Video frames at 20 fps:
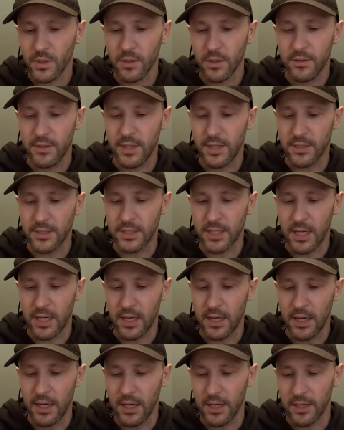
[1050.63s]
There's
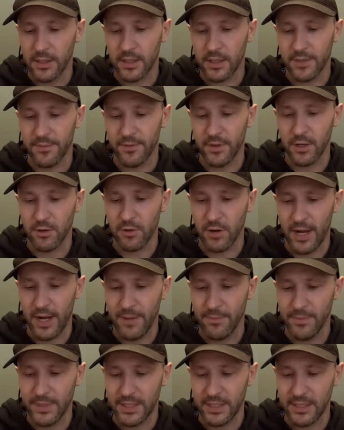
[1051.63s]
a kind of a
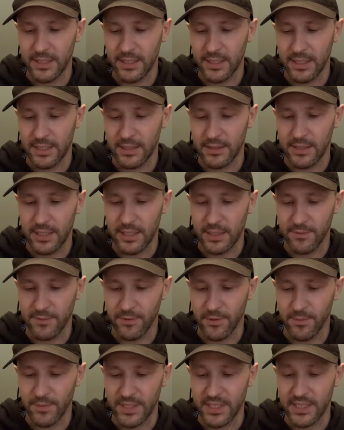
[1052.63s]
crime, but it
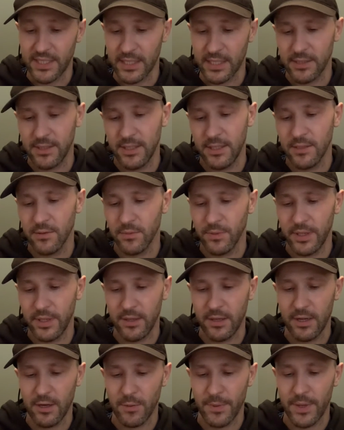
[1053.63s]
from the 60s that we
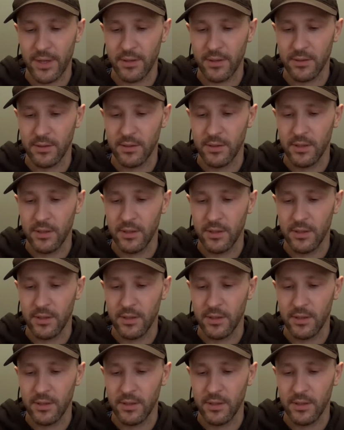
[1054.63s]
hear about it.